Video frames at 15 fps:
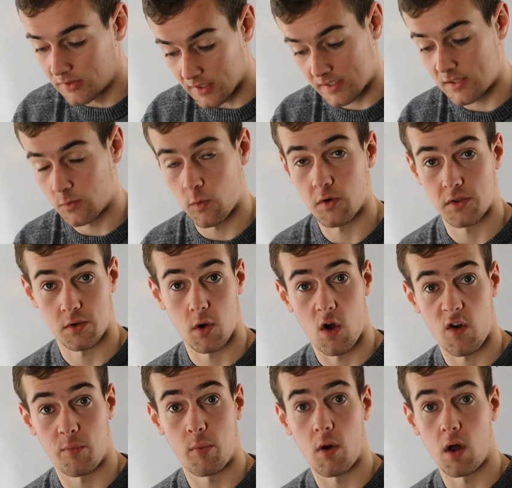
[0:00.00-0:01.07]
this is where the
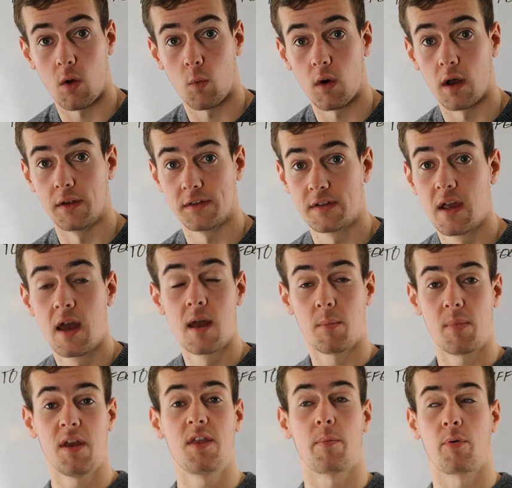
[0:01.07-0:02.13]
golf ball was
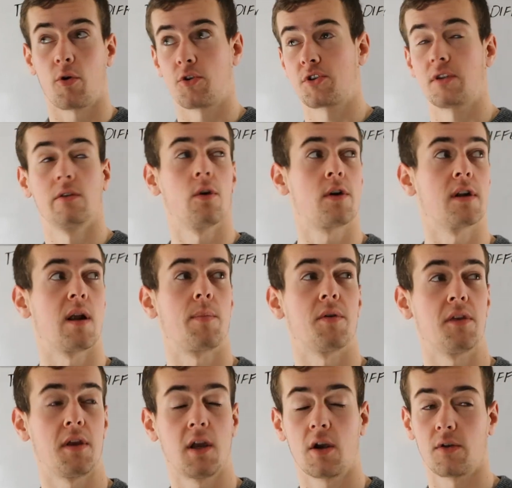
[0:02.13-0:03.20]
be the person looking
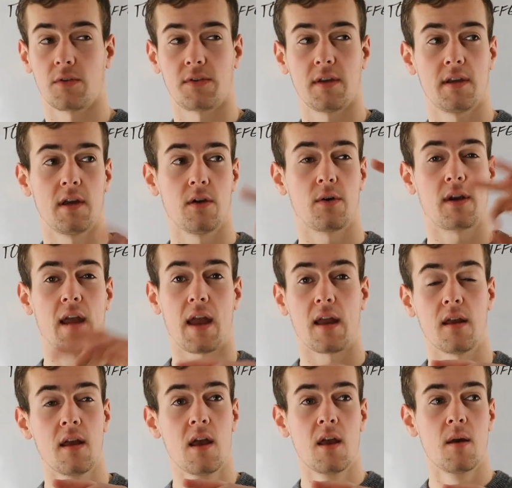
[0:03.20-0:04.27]
up in the air and thinking,
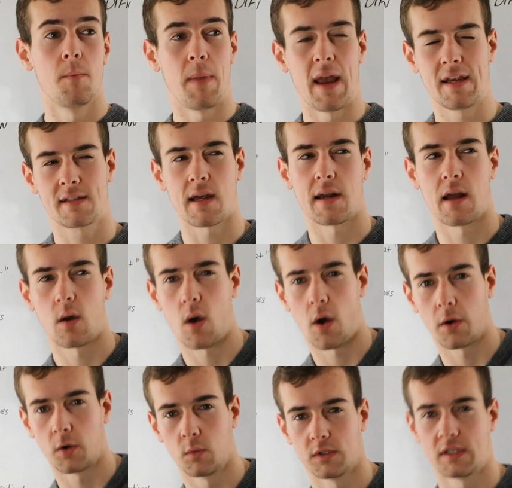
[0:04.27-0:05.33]
okay, based on how
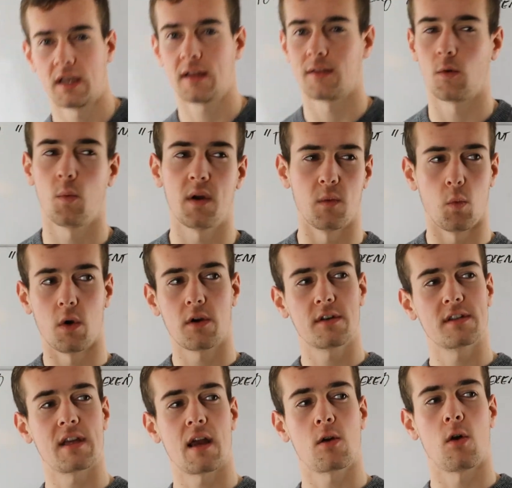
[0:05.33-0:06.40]
hard it was hit in the wind, where
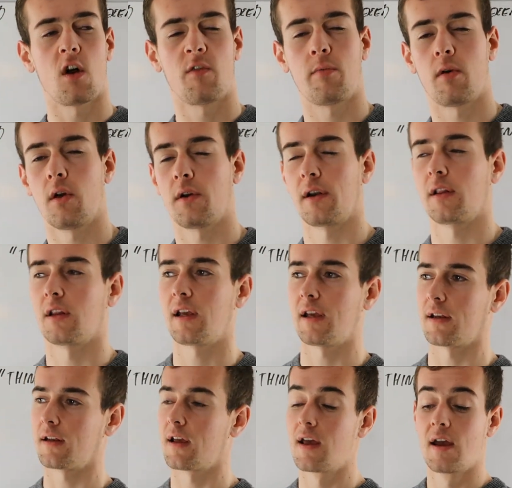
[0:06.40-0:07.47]
is that golf ball going to
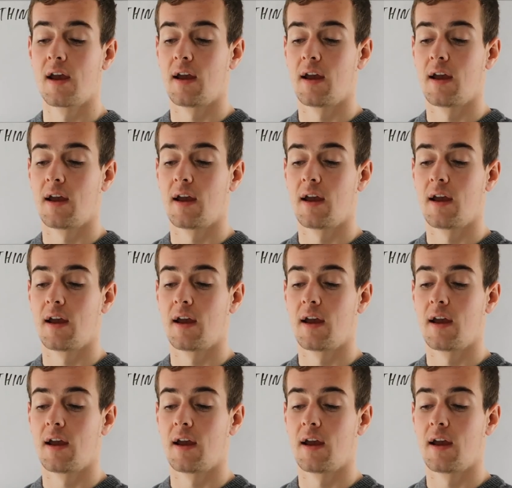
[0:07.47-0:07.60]
land?